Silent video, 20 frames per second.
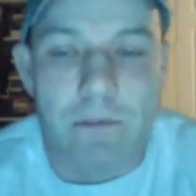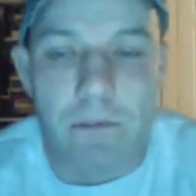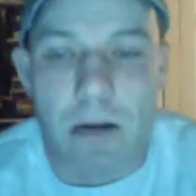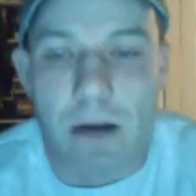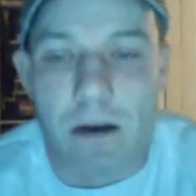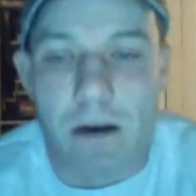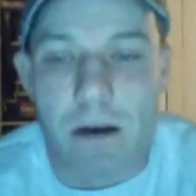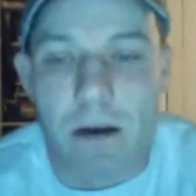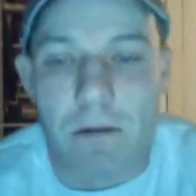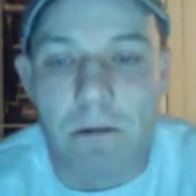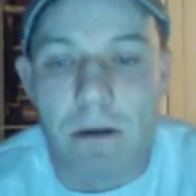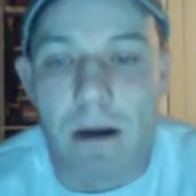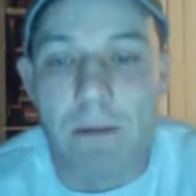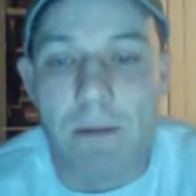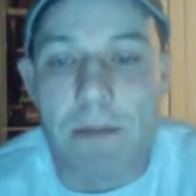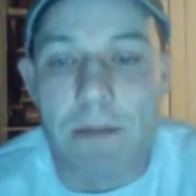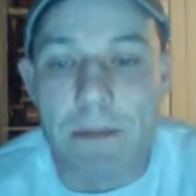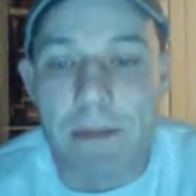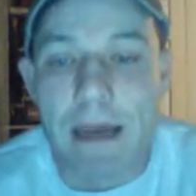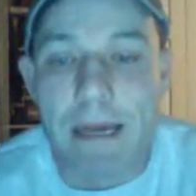Well,
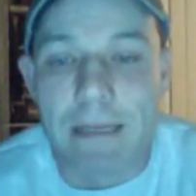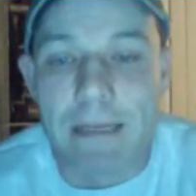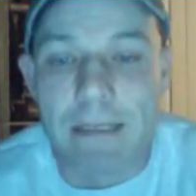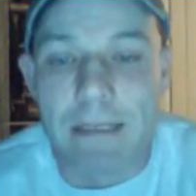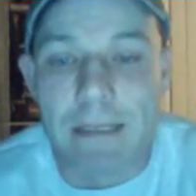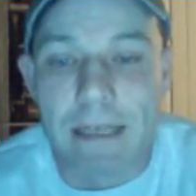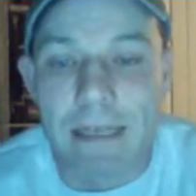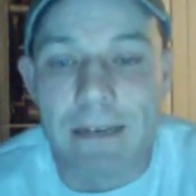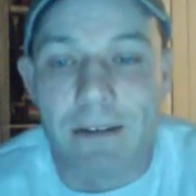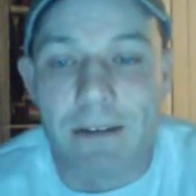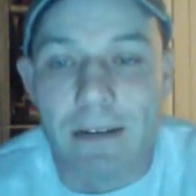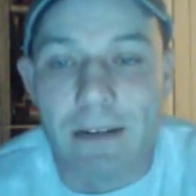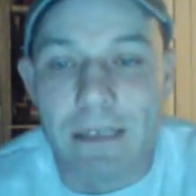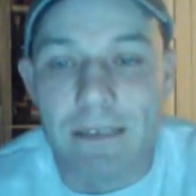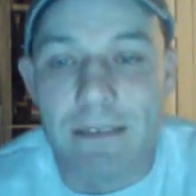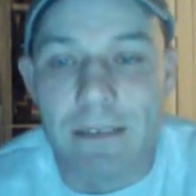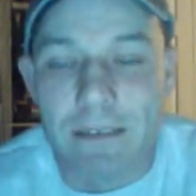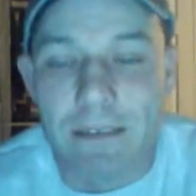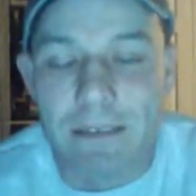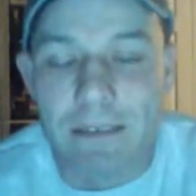I'll be back later
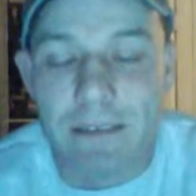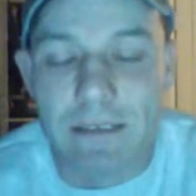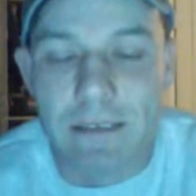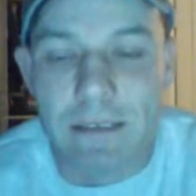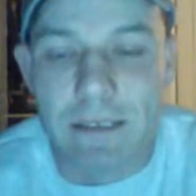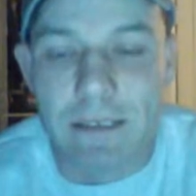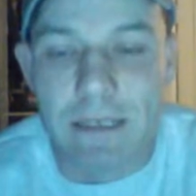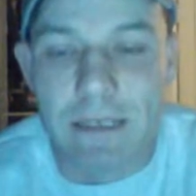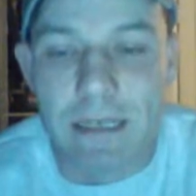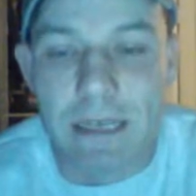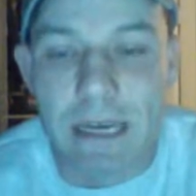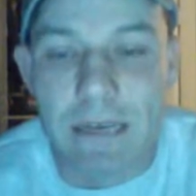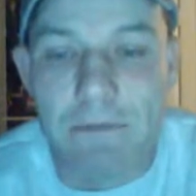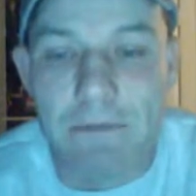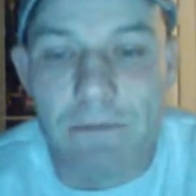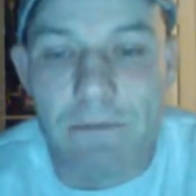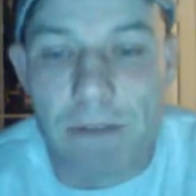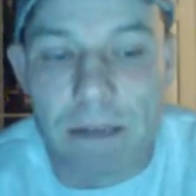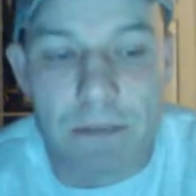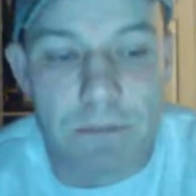on
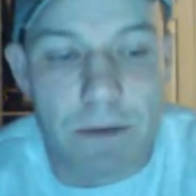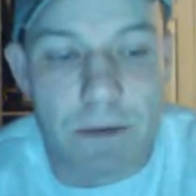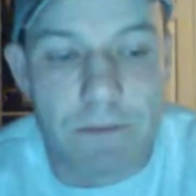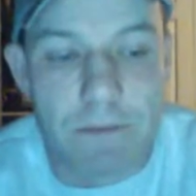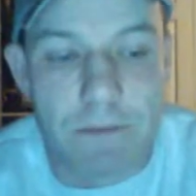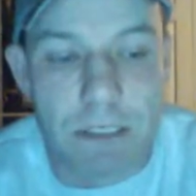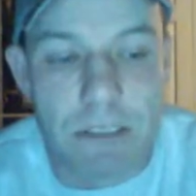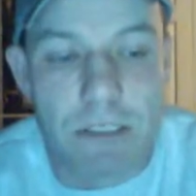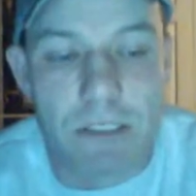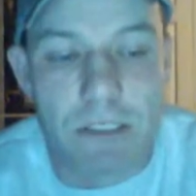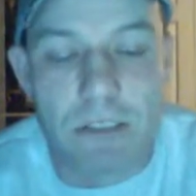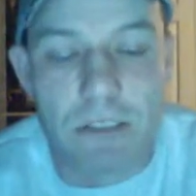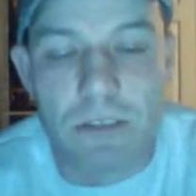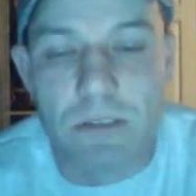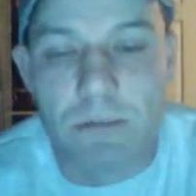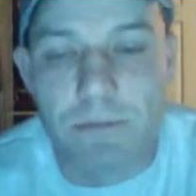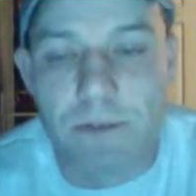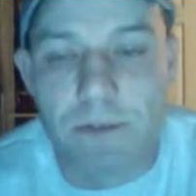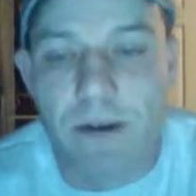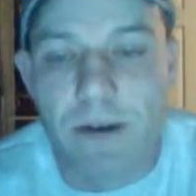tonight, Facebook friends and
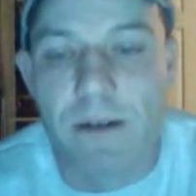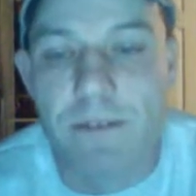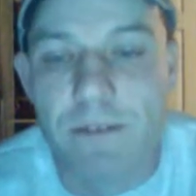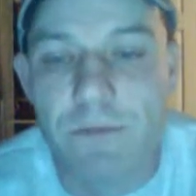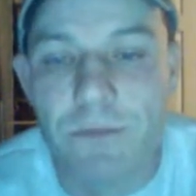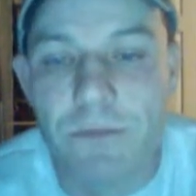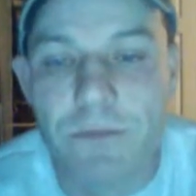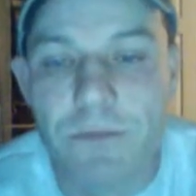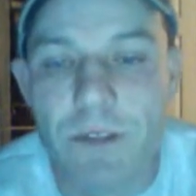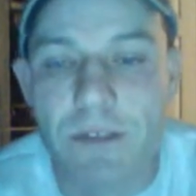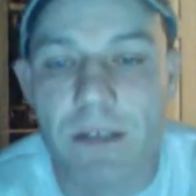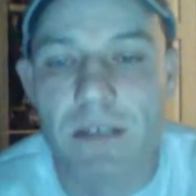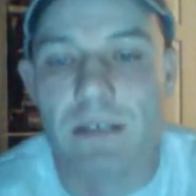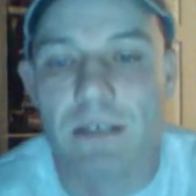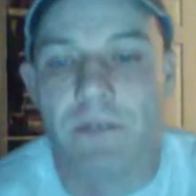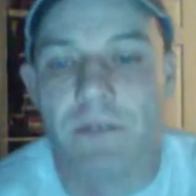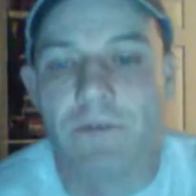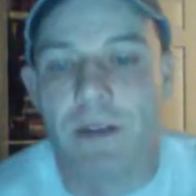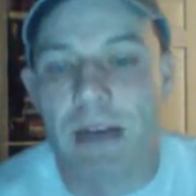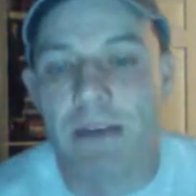YouTube followers, with the
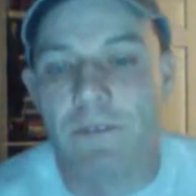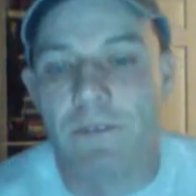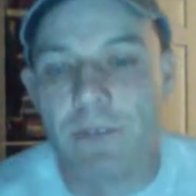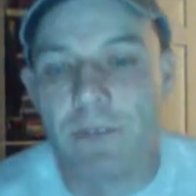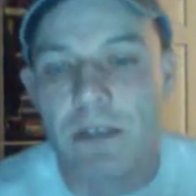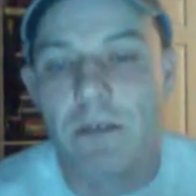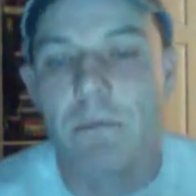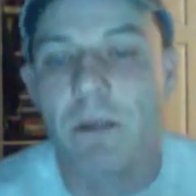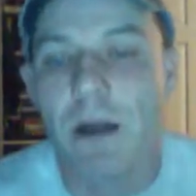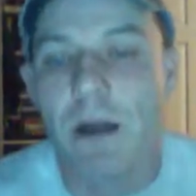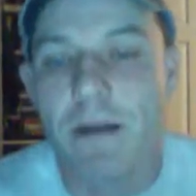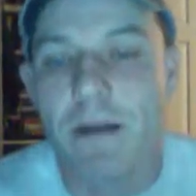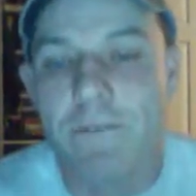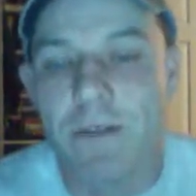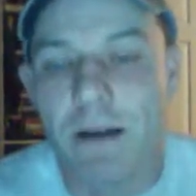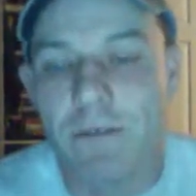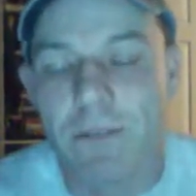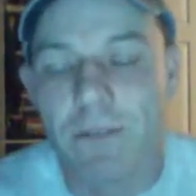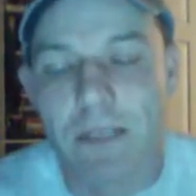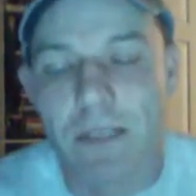third and final video blog
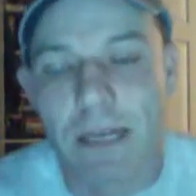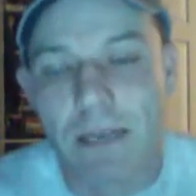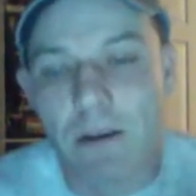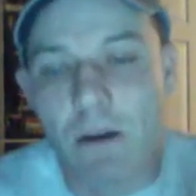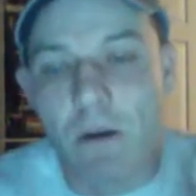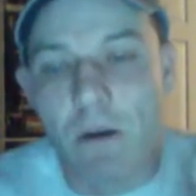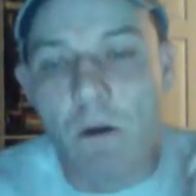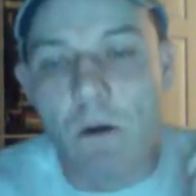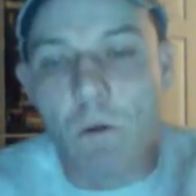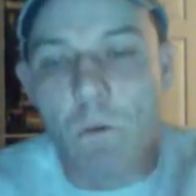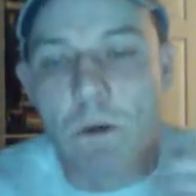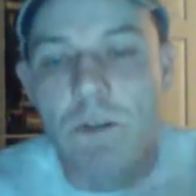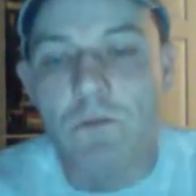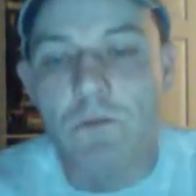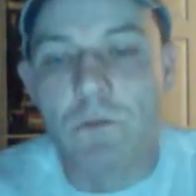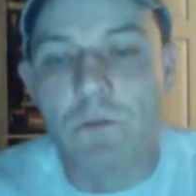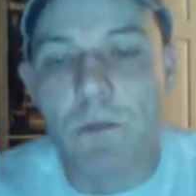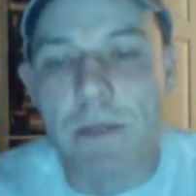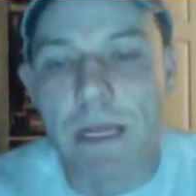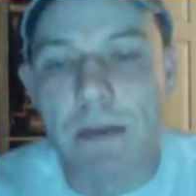of the night,
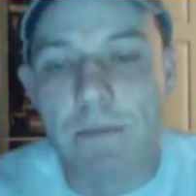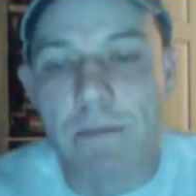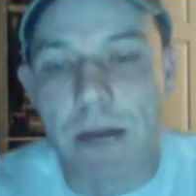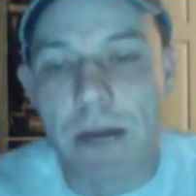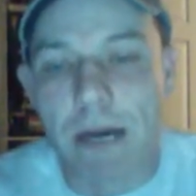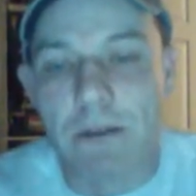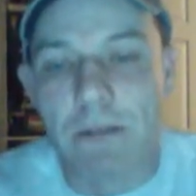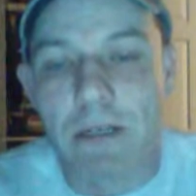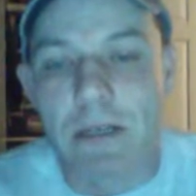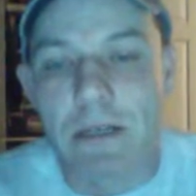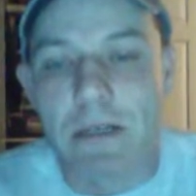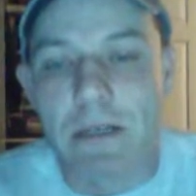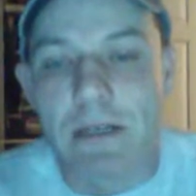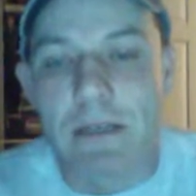which will be about